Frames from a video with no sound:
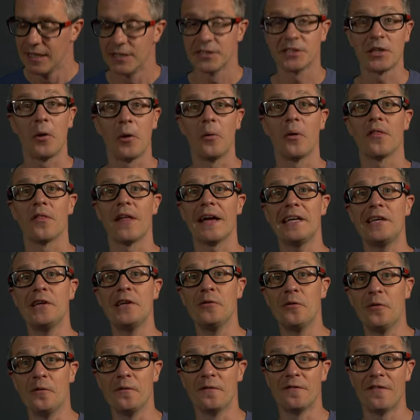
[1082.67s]
So thank
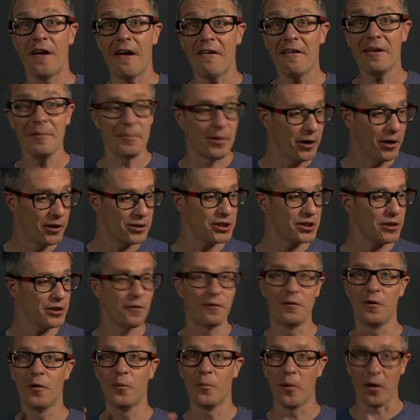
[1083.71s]
you very much
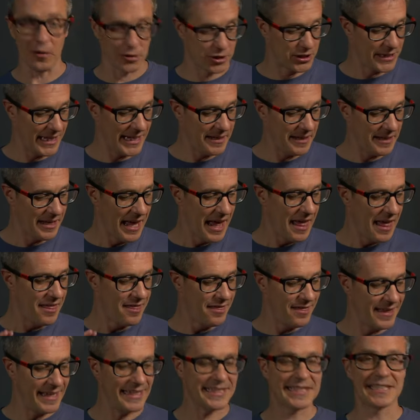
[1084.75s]
for watching
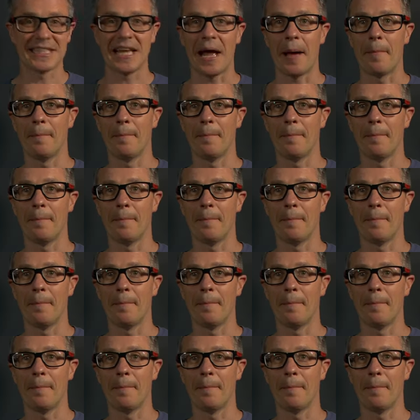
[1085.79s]
this